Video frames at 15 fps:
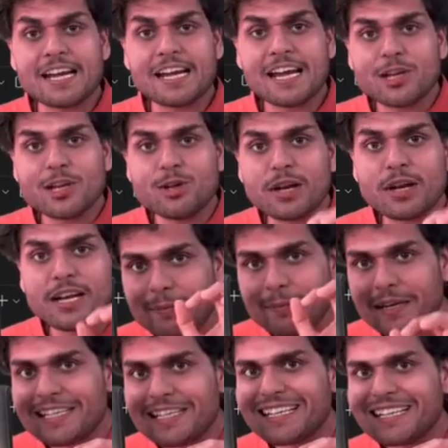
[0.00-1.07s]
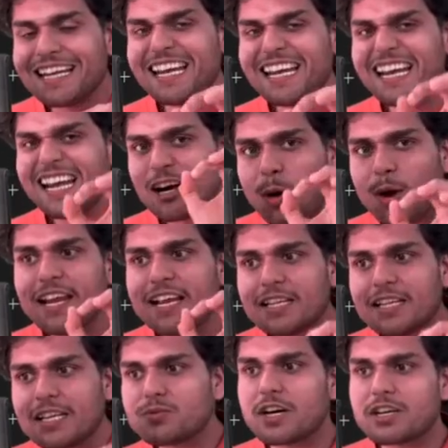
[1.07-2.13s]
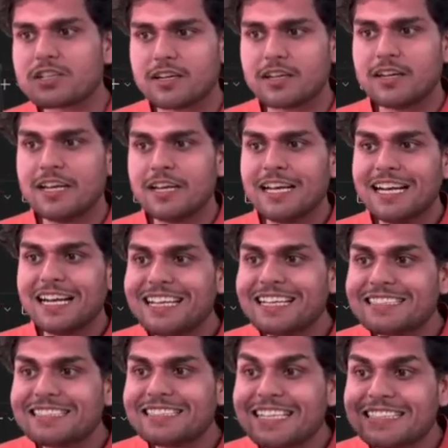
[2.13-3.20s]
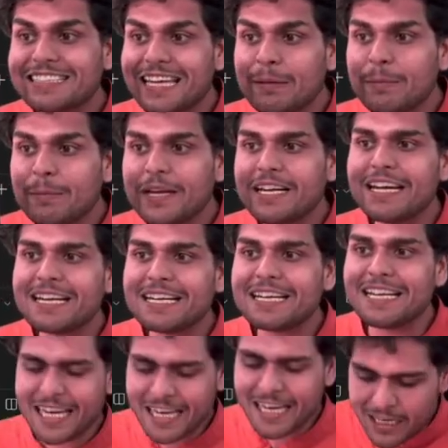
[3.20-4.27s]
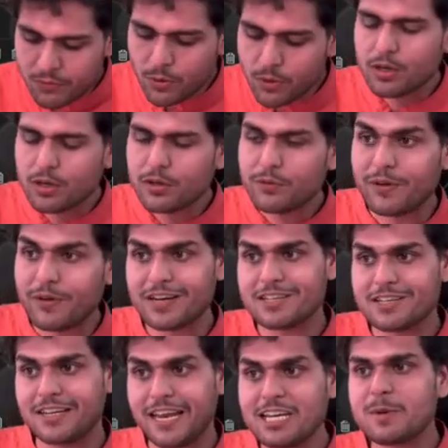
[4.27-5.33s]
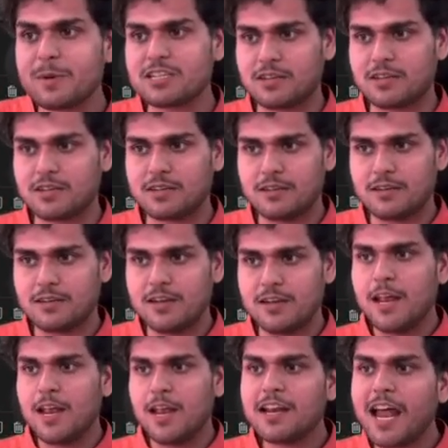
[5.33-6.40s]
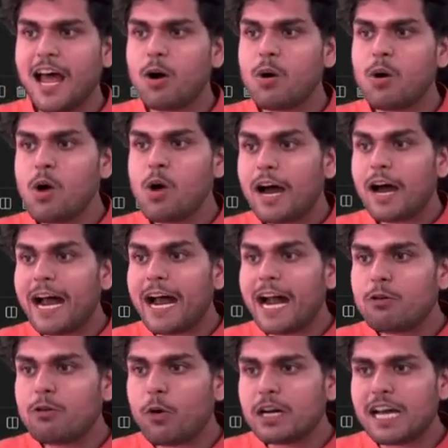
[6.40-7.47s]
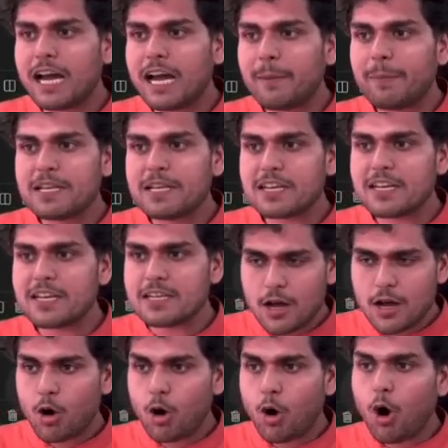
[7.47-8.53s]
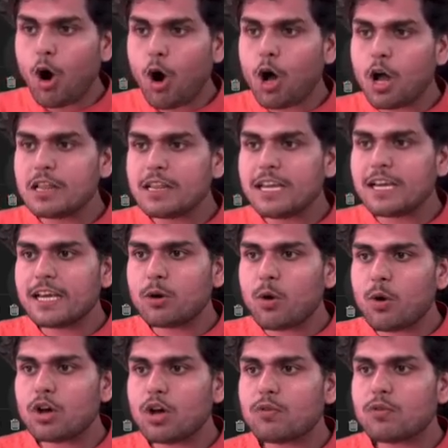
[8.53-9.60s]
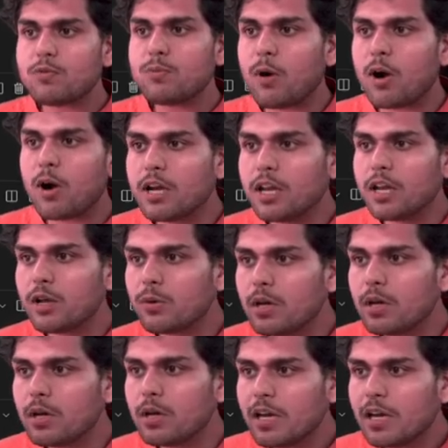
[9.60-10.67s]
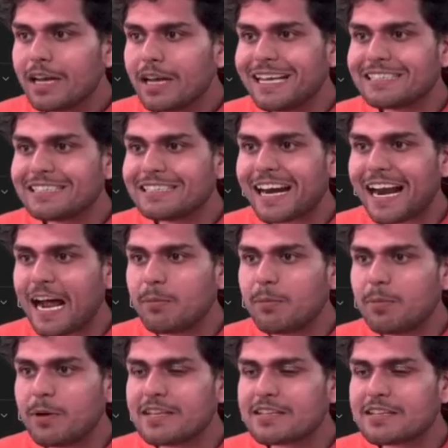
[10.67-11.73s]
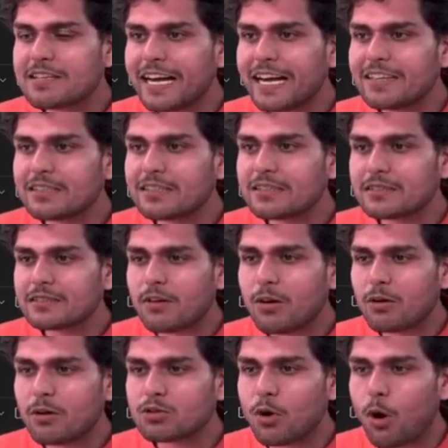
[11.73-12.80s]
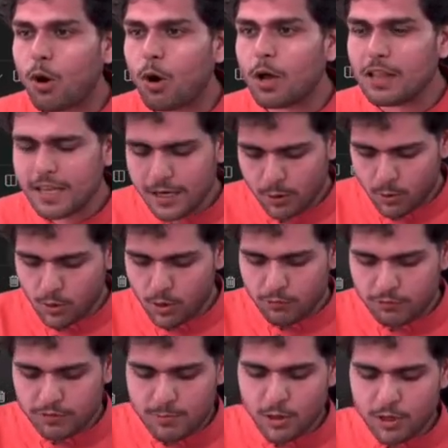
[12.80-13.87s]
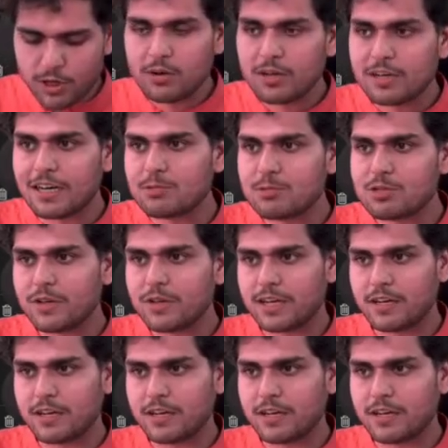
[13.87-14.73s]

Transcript: You are immediately calling this function. This is immediately invoked function expression. Now, and what happens is all the code of module is wrapped inside this. So all the code of the module comes over here.